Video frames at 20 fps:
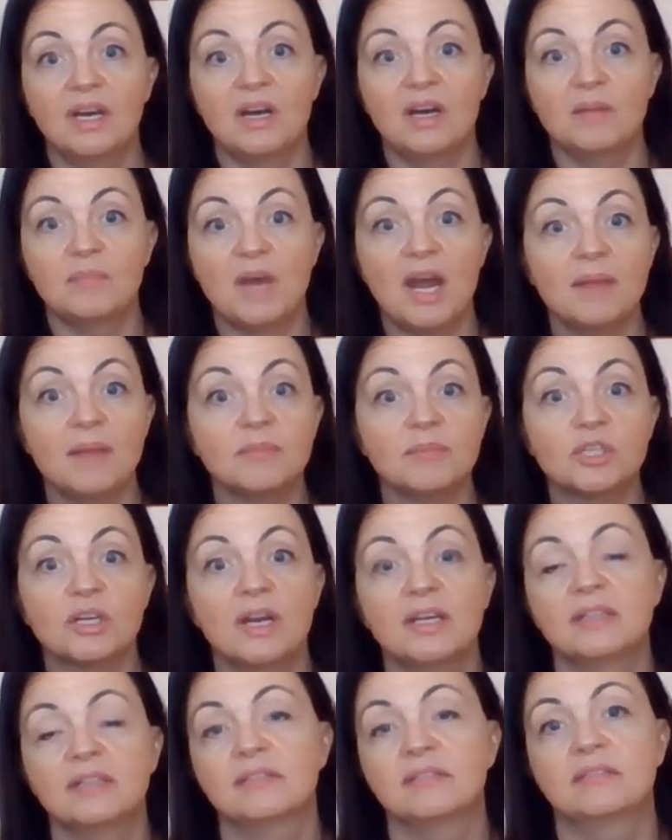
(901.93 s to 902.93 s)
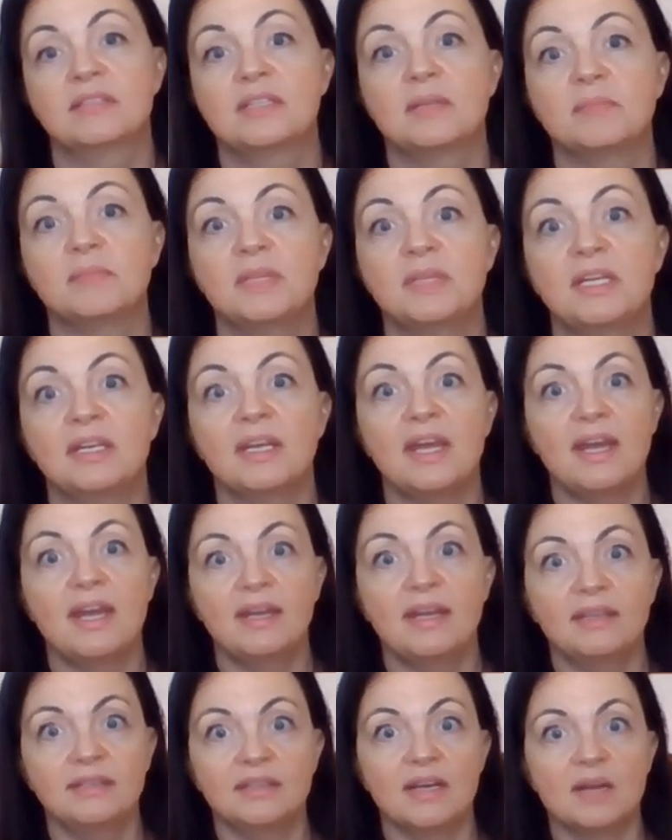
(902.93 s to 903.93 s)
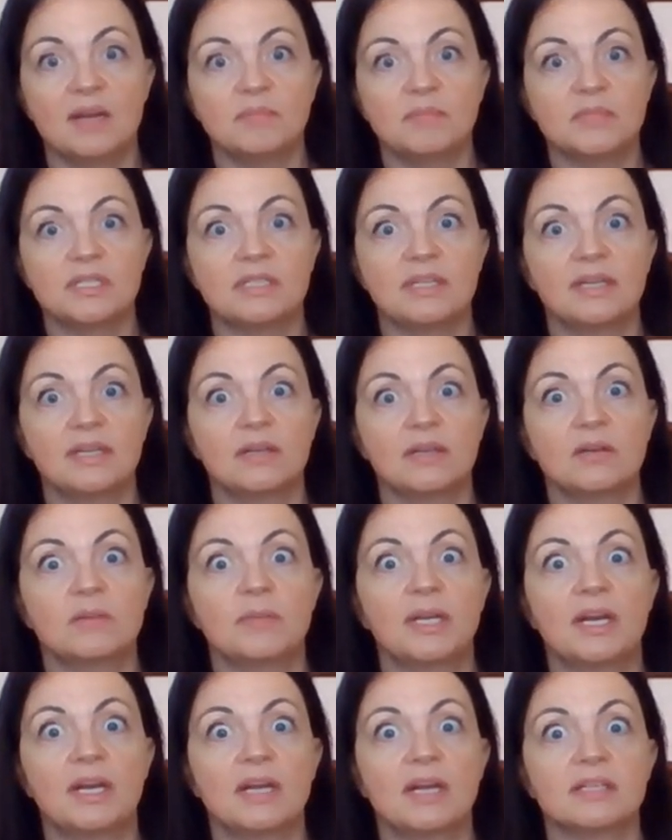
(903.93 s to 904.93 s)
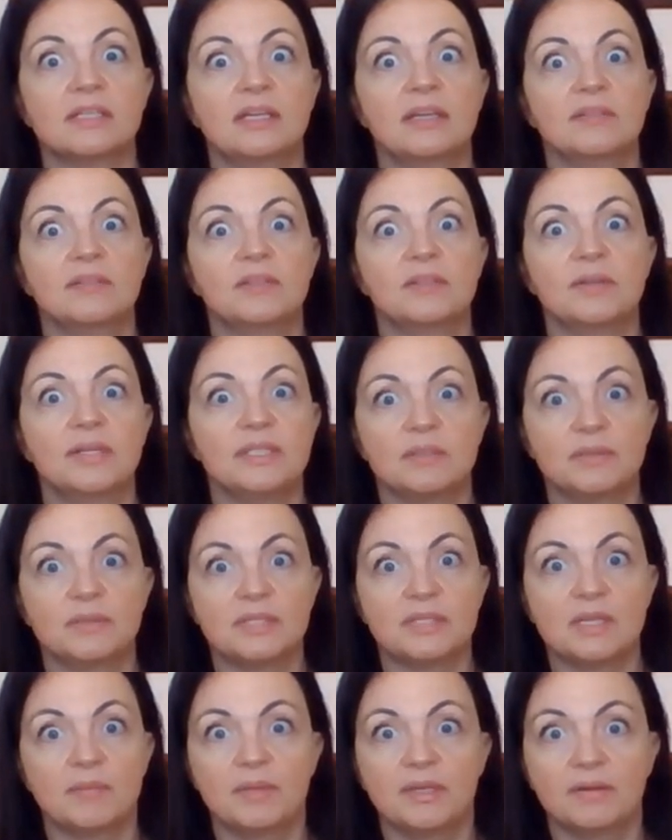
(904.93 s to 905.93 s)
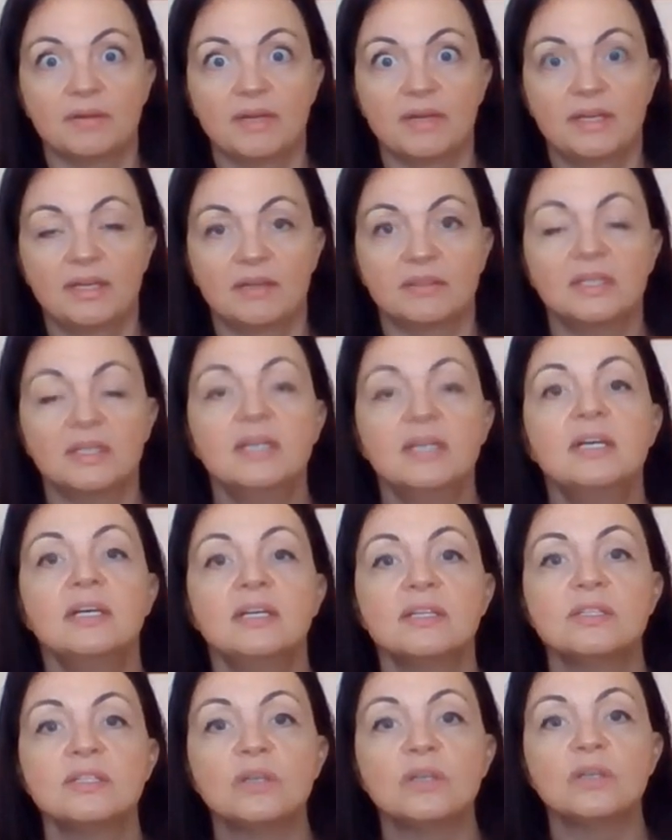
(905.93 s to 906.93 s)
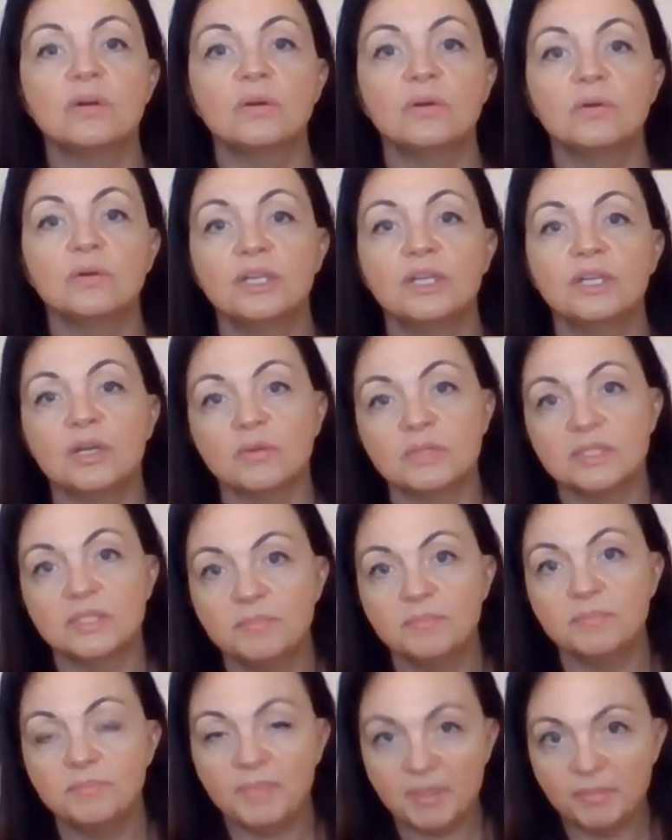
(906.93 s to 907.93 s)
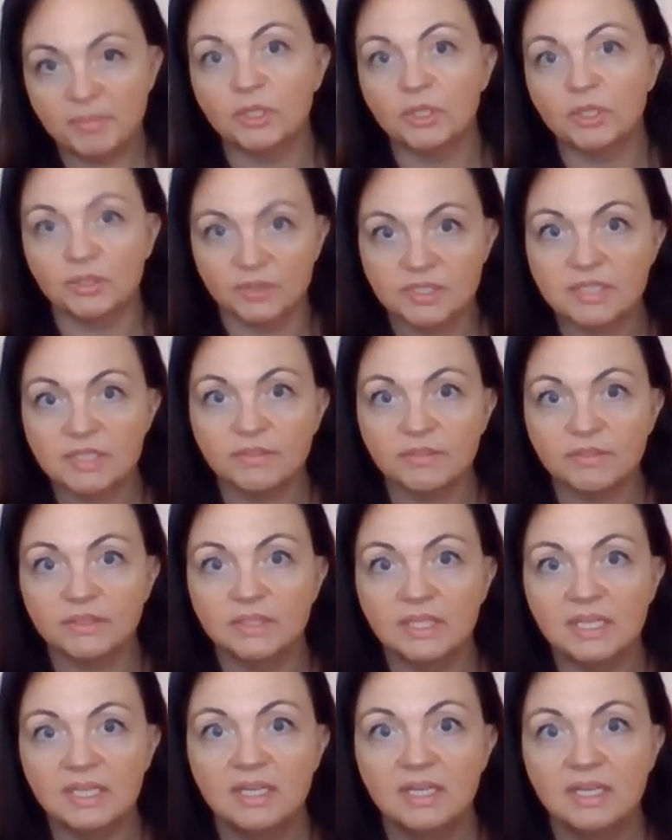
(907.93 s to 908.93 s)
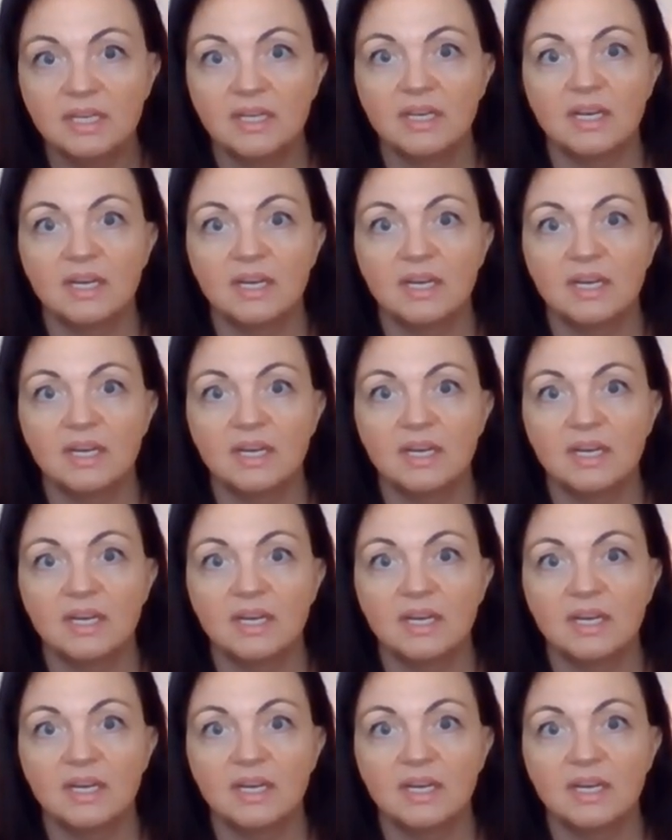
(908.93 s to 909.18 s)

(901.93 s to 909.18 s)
um, I'm trying something and I'm just like, oh my gosh, I have no idea what's happening right now. So, you know, people learn differently.